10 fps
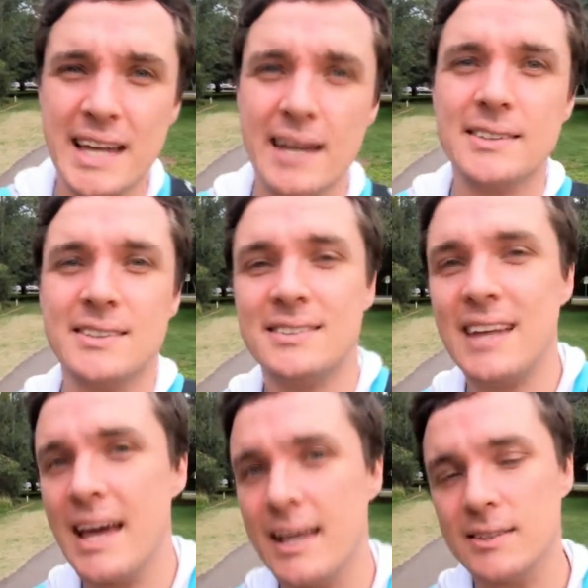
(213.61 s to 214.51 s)

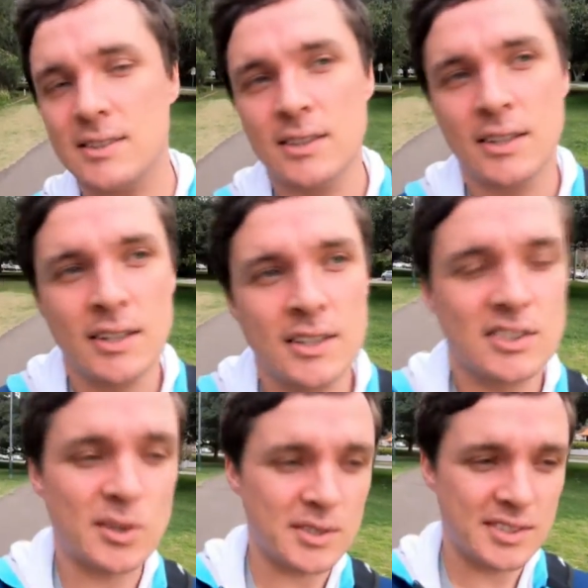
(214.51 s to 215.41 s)
downstairs.
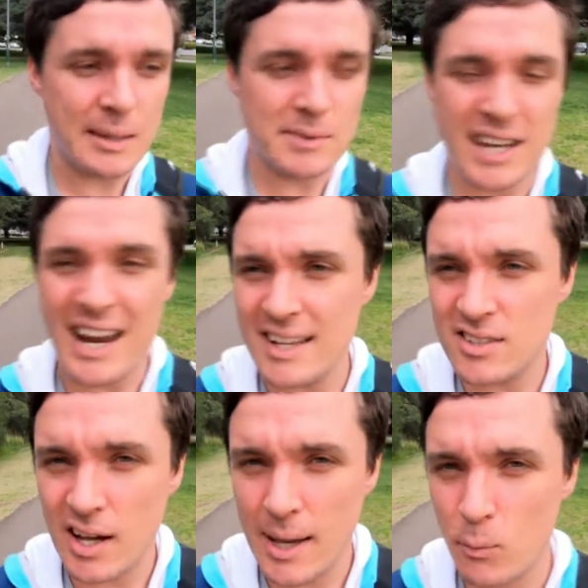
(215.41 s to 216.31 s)
So it seems that any
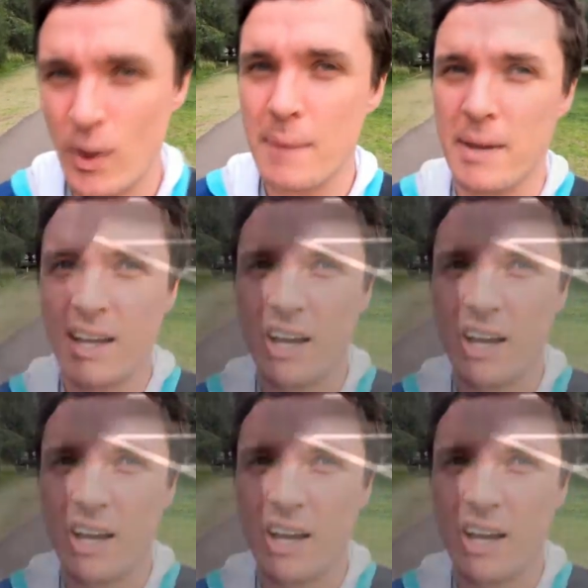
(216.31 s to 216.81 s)
time where my